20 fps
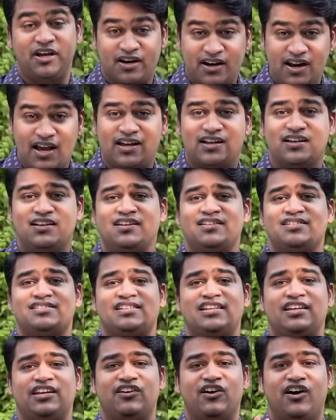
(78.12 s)

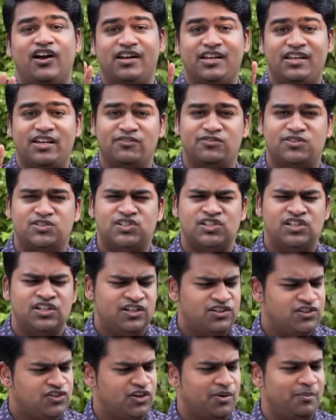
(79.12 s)
Miraculously God gives
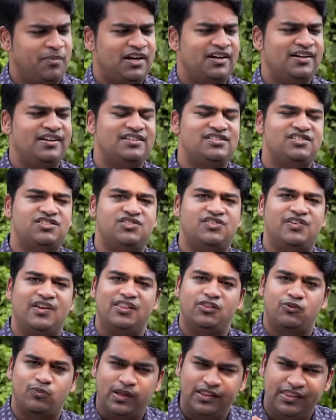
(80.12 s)
tremendous
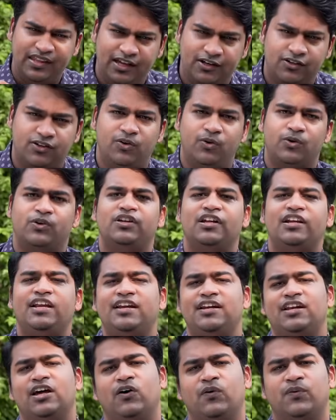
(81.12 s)
strength when they are
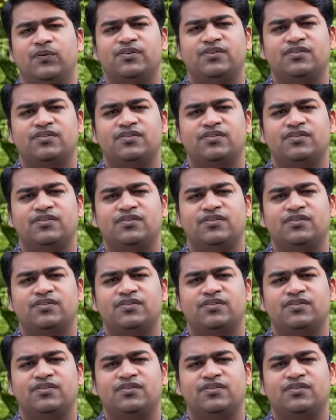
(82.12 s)
totally down.